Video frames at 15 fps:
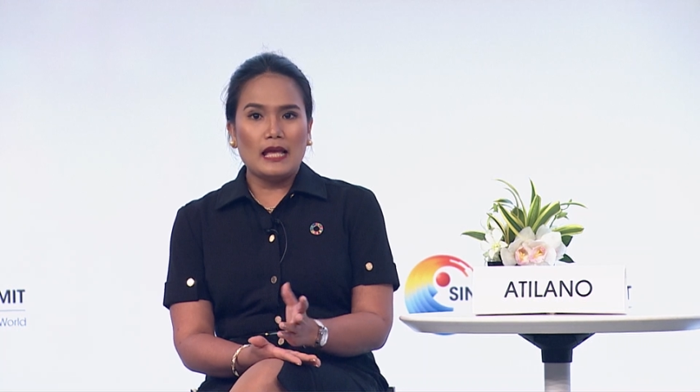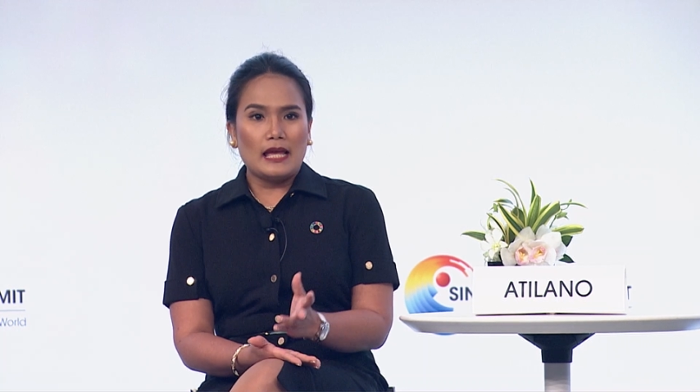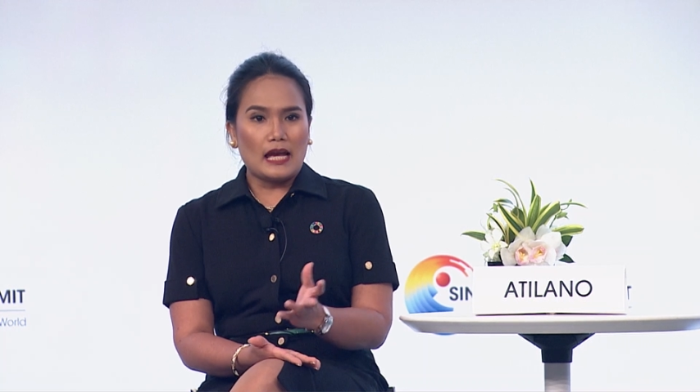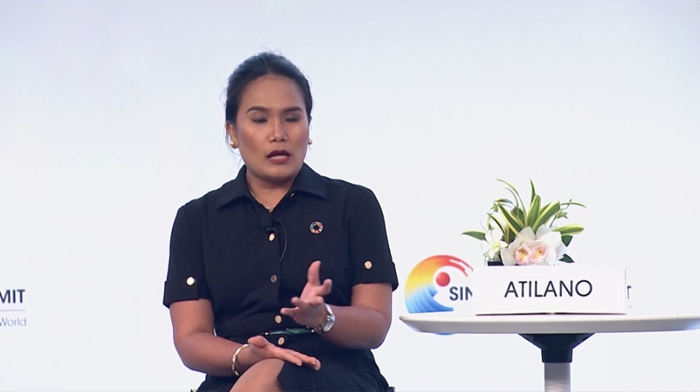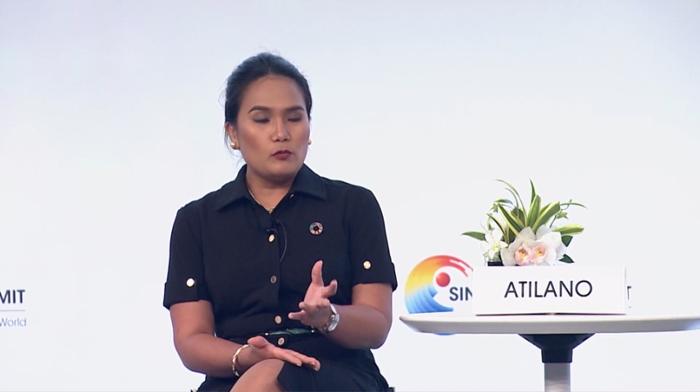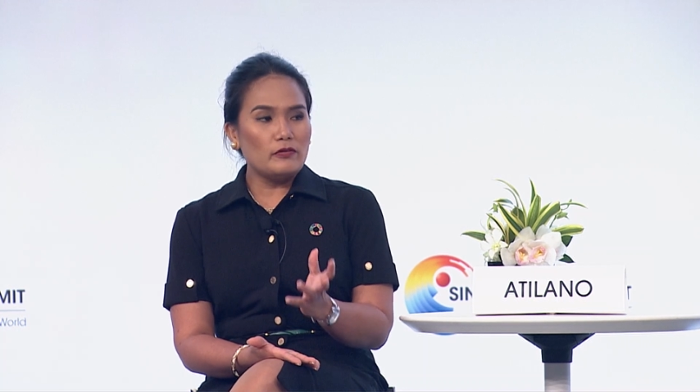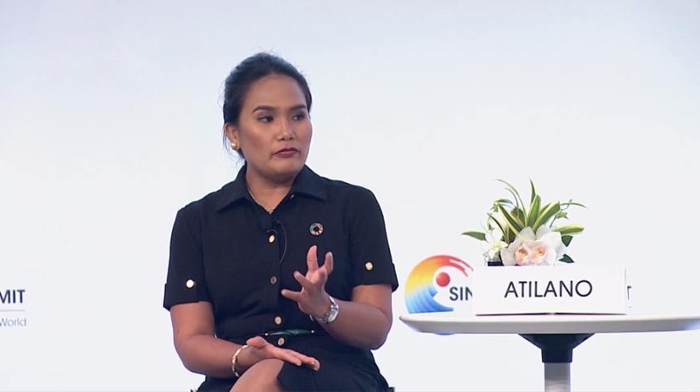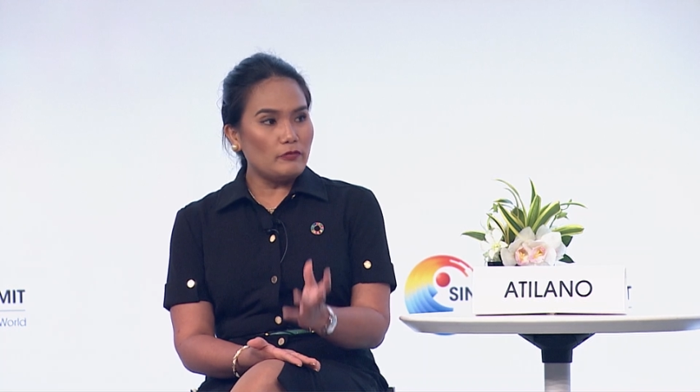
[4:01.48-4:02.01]

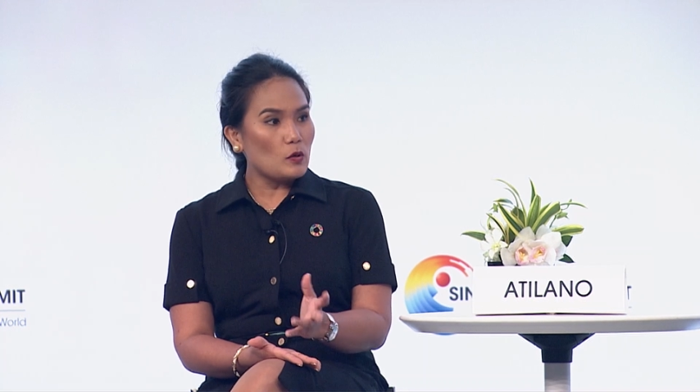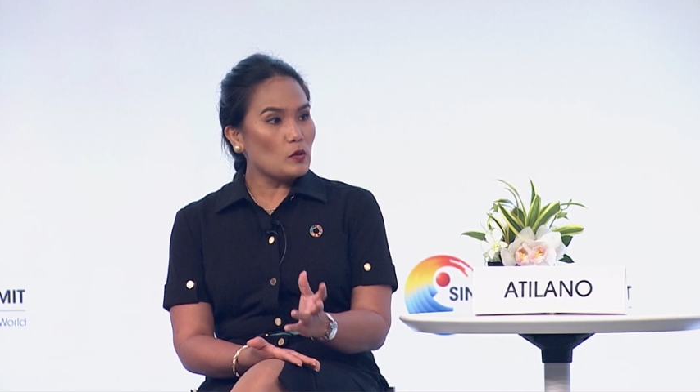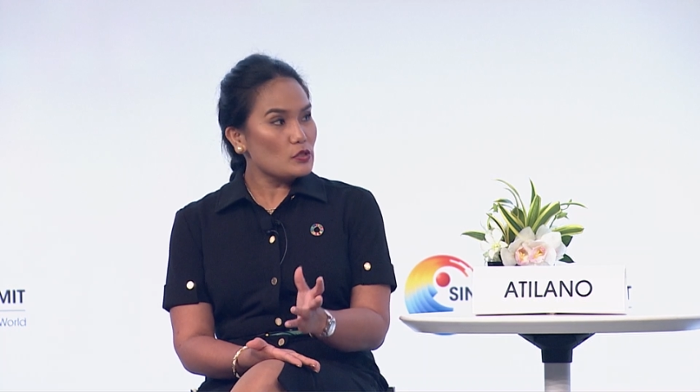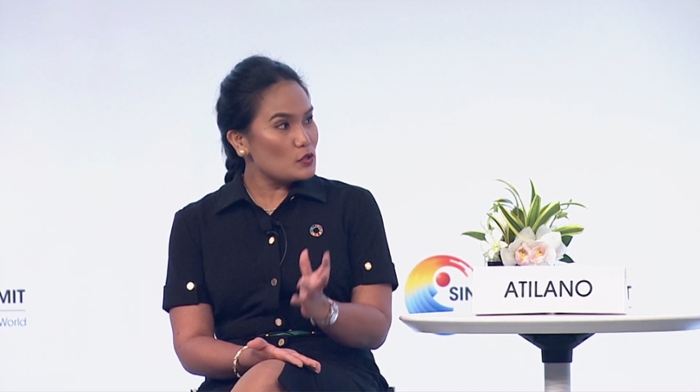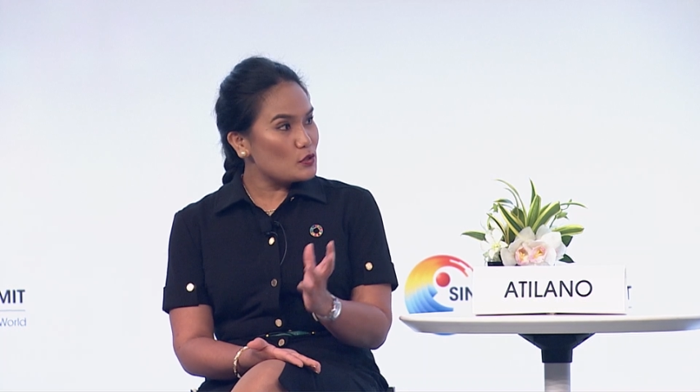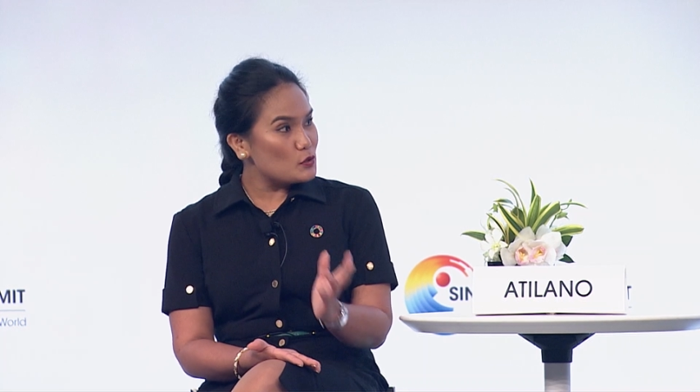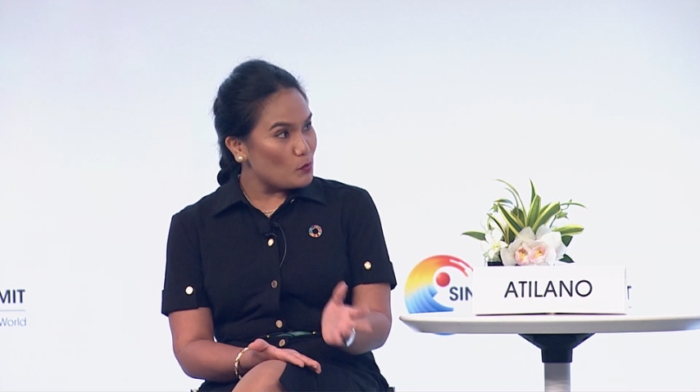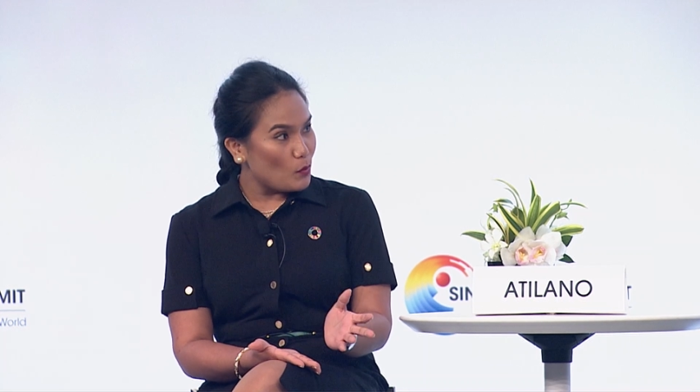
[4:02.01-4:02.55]
and we focus
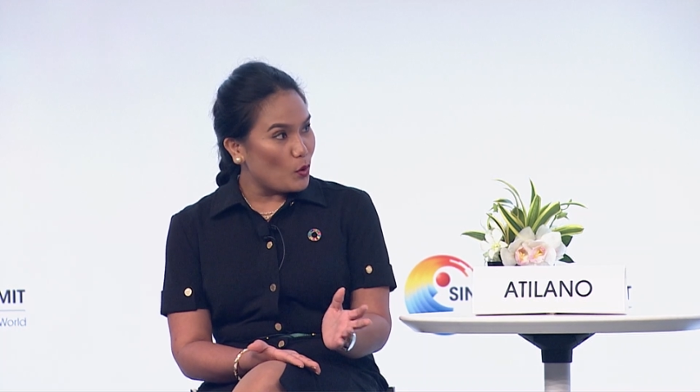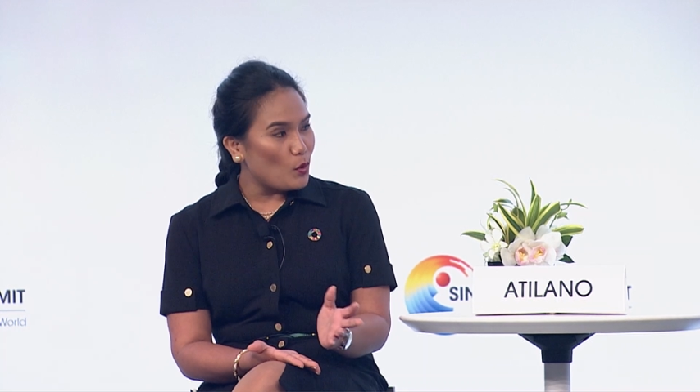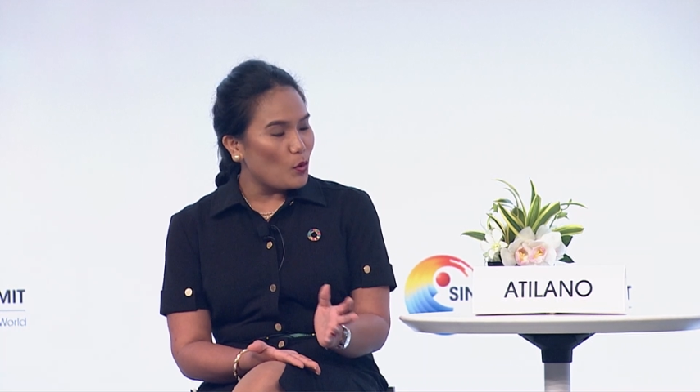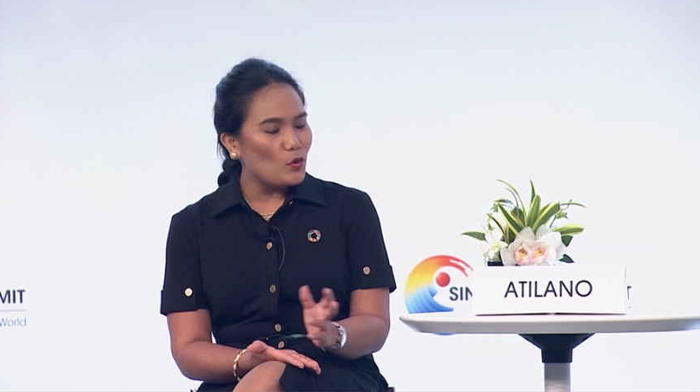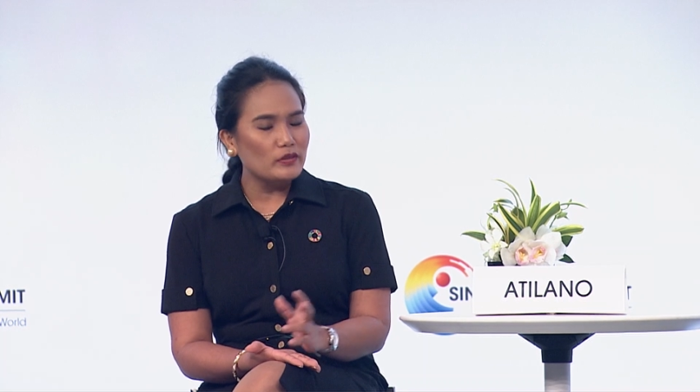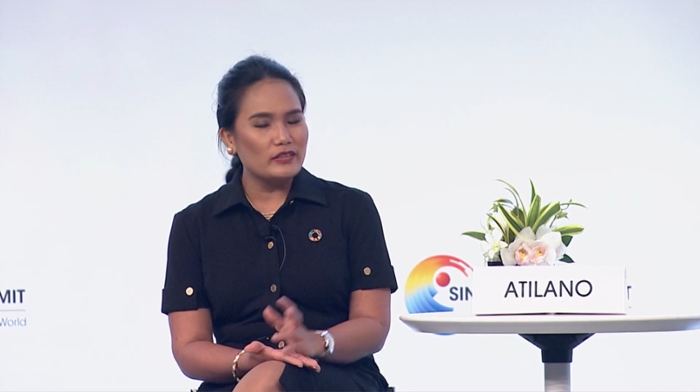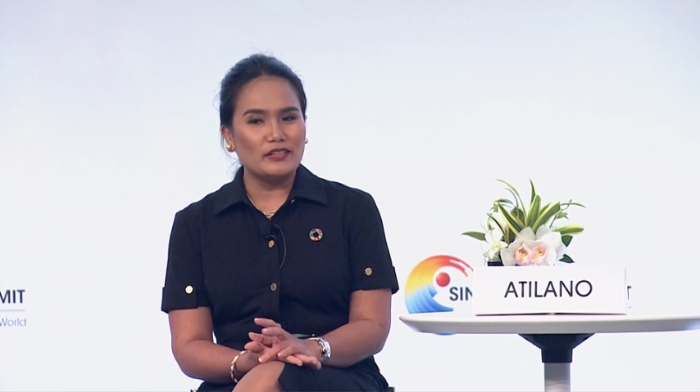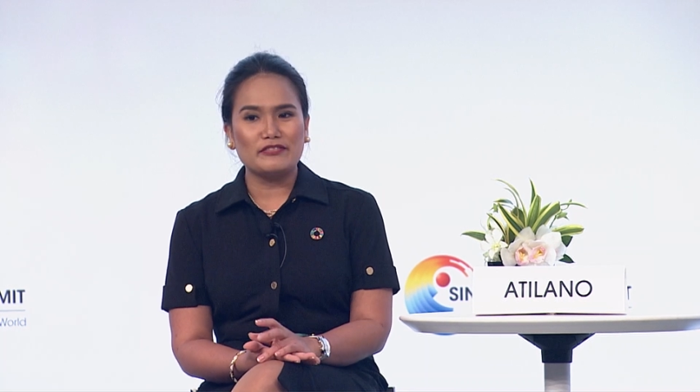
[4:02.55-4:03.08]
on
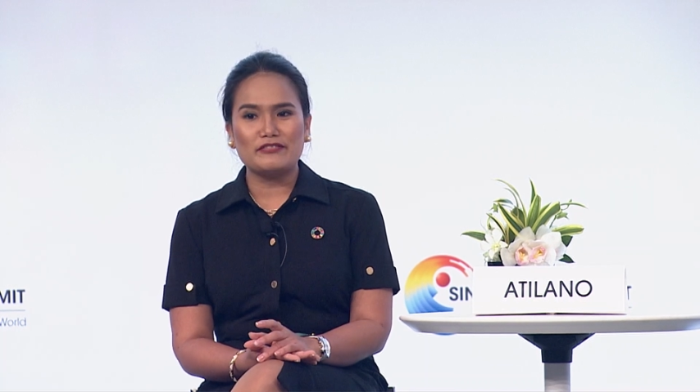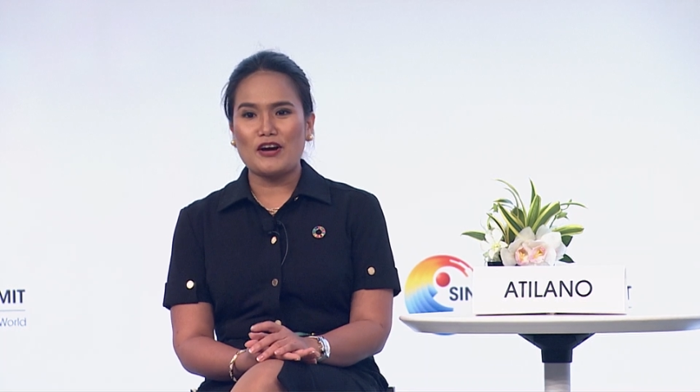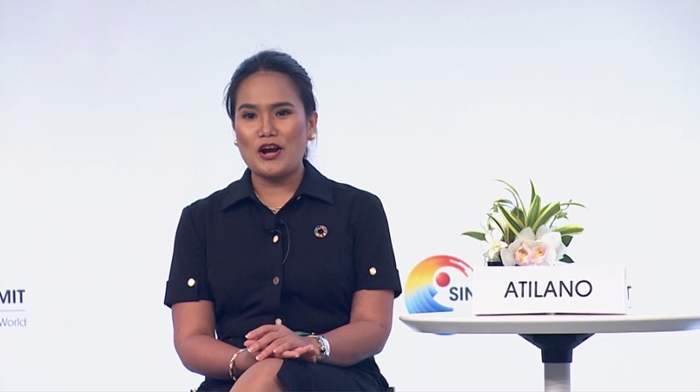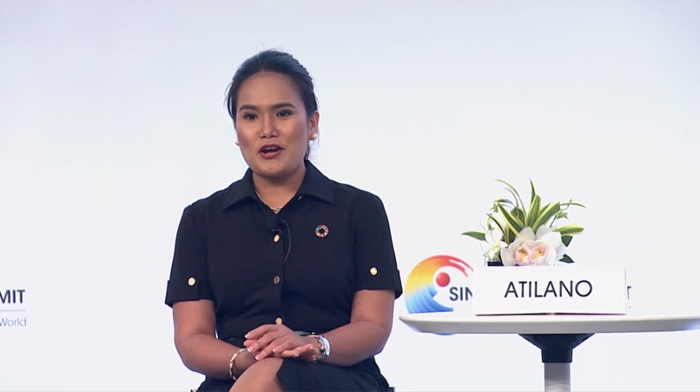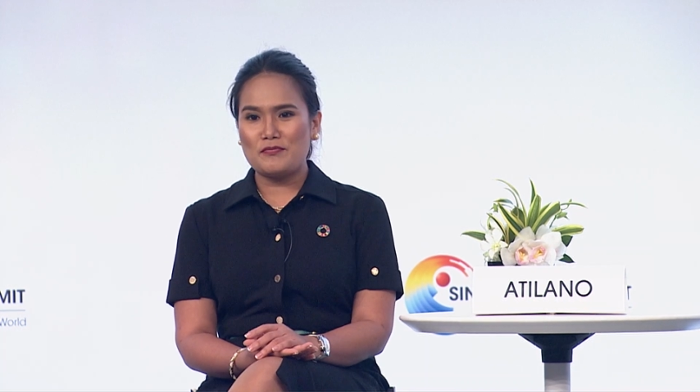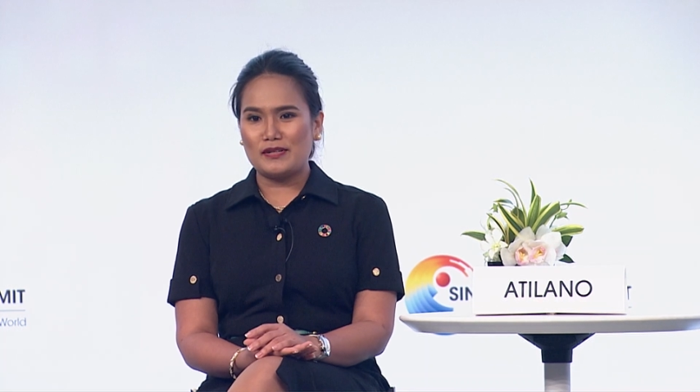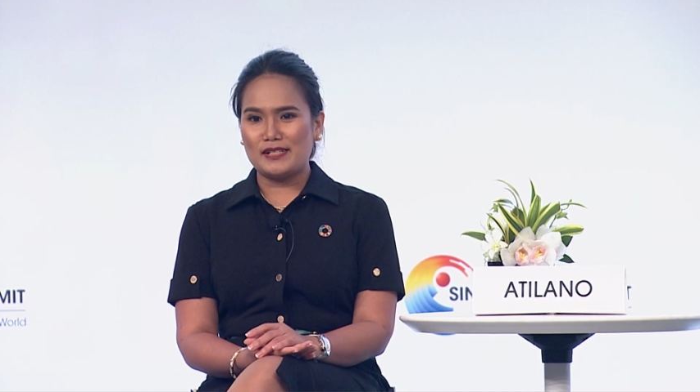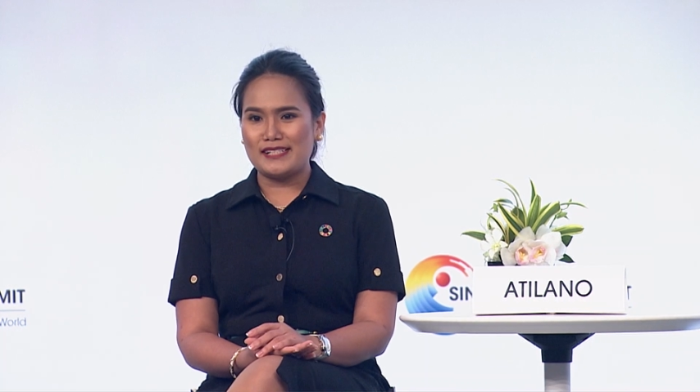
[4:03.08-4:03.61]
smallholder
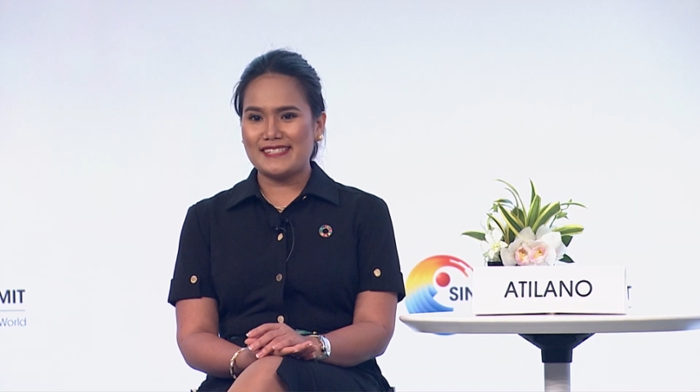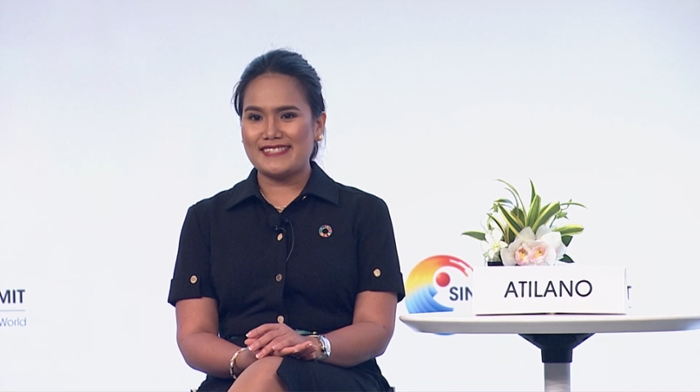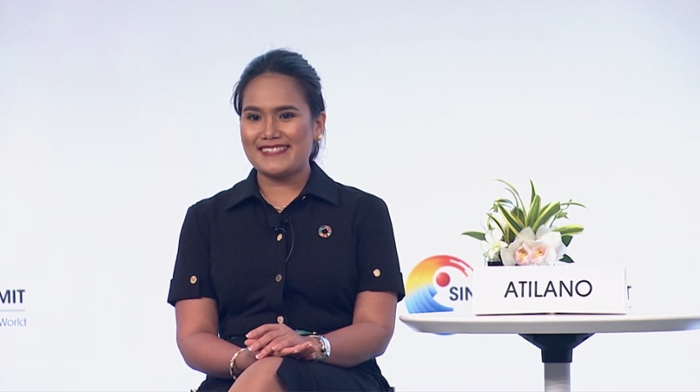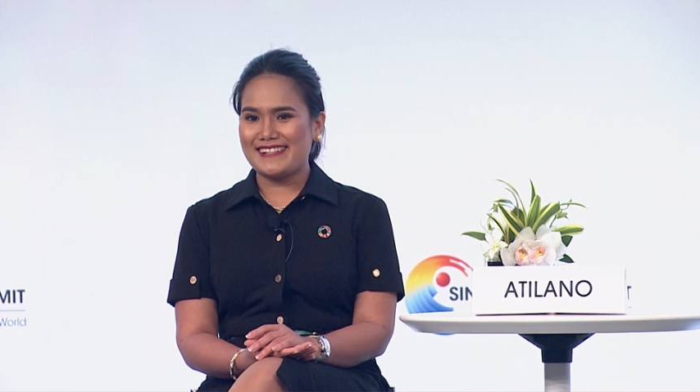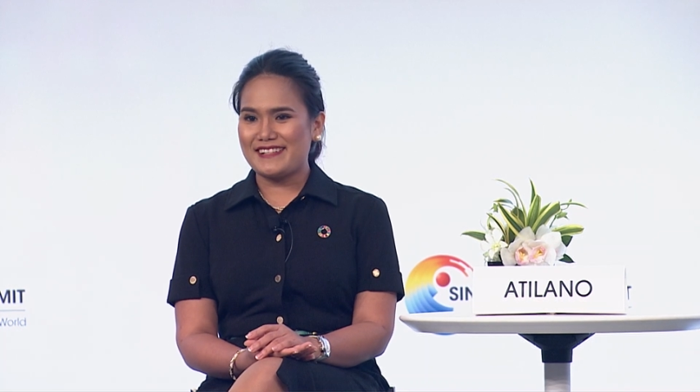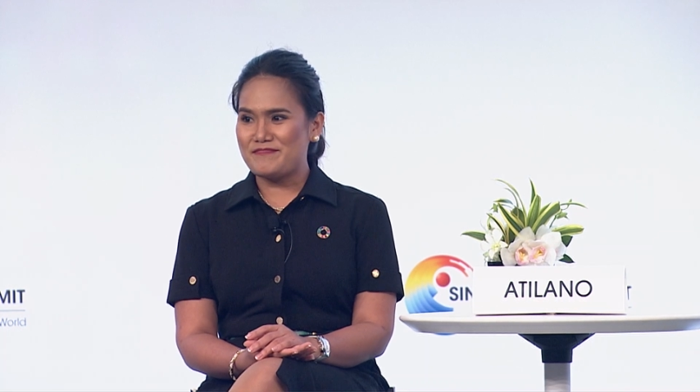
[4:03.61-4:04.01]
farmers